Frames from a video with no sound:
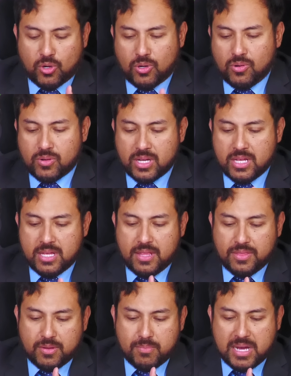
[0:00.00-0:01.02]
Hulk,
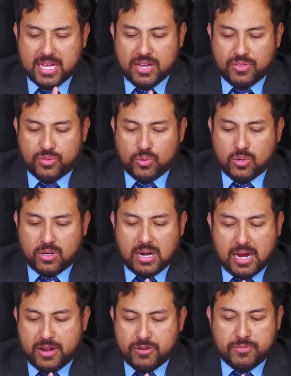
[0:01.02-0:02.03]
the Mighty Thor,
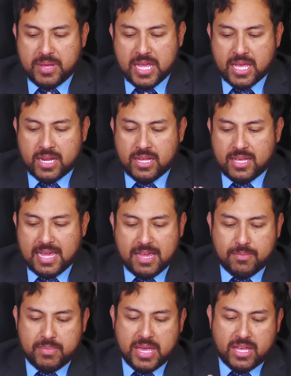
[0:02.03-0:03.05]
Iron Man,
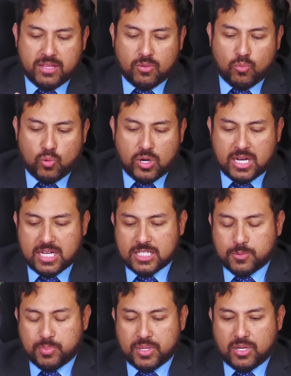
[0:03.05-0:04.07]
Ant Man, the
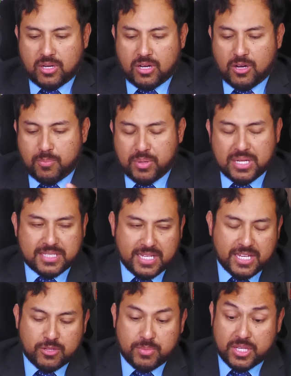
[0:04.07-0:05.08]
Wasp, all brought
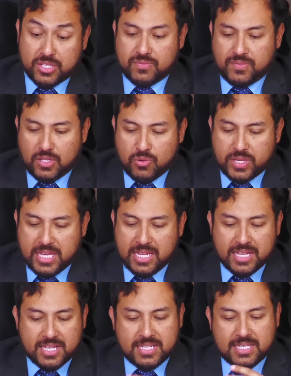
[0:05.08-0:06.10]
together because of
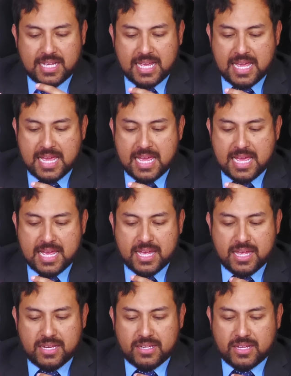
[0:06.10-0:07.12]
Loki.
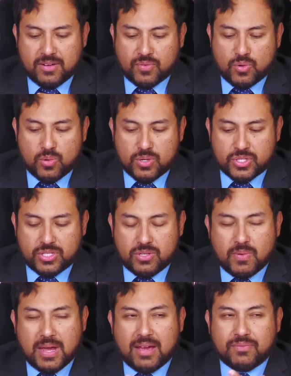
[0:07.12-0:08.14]
And then, of course,
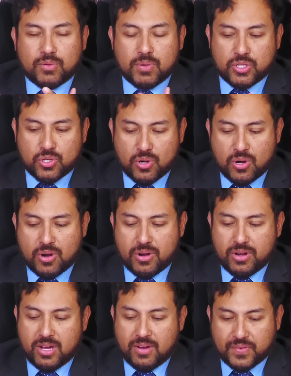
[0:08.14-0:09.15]
you have the
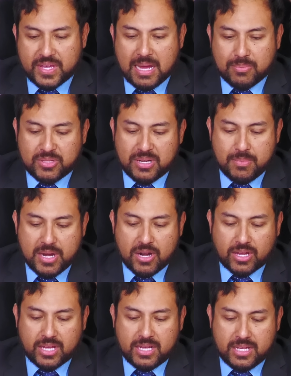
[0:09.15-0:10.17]
return of Captain
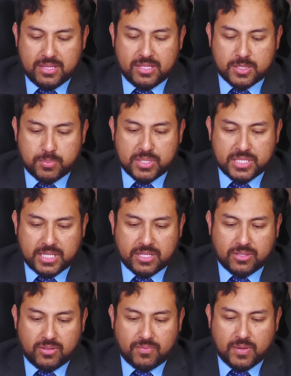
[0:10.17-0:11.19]
America in this
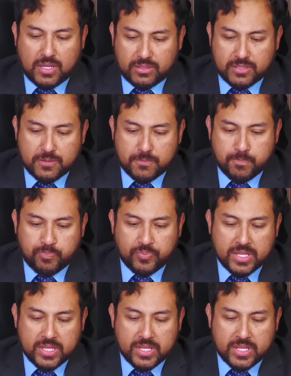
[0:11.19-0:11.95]
particular volume.